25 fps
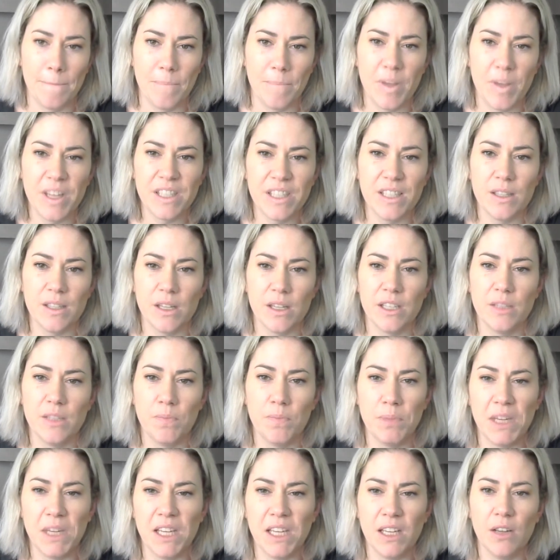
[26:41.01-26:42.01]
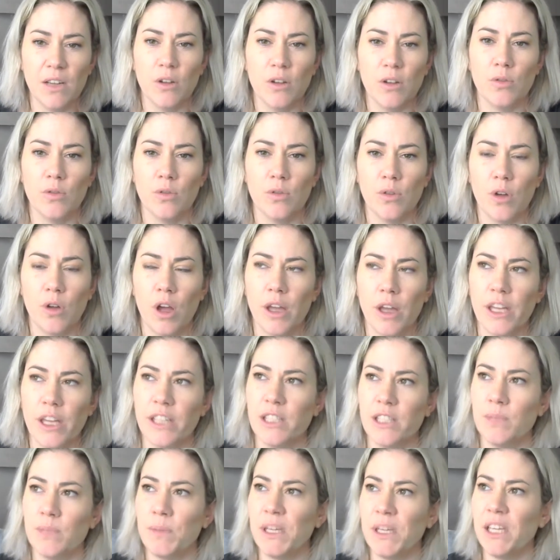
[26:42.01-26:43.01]
It's it's being
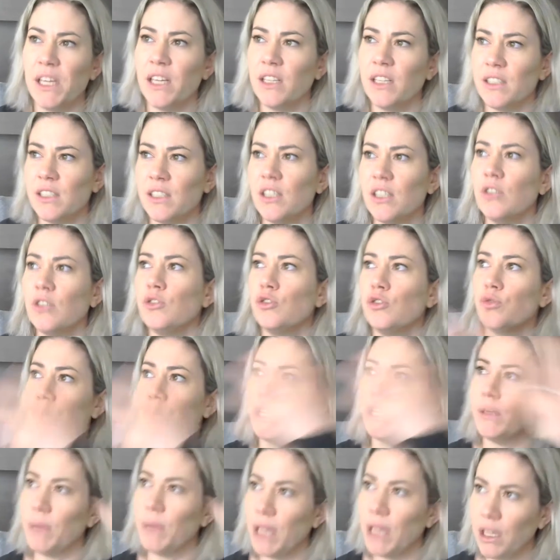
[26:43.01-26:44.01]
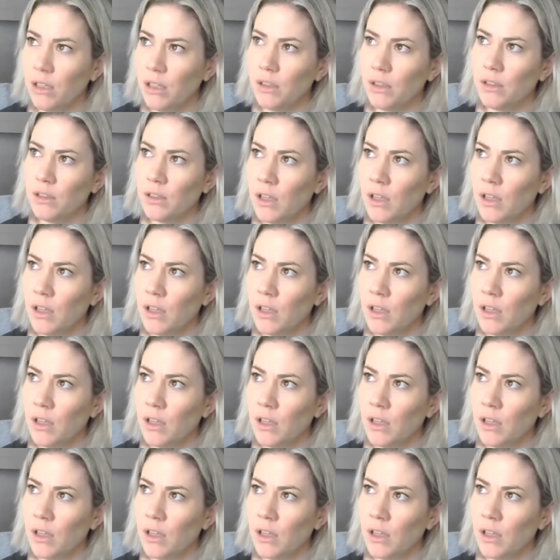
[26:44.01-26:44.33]
it's being still dreaming,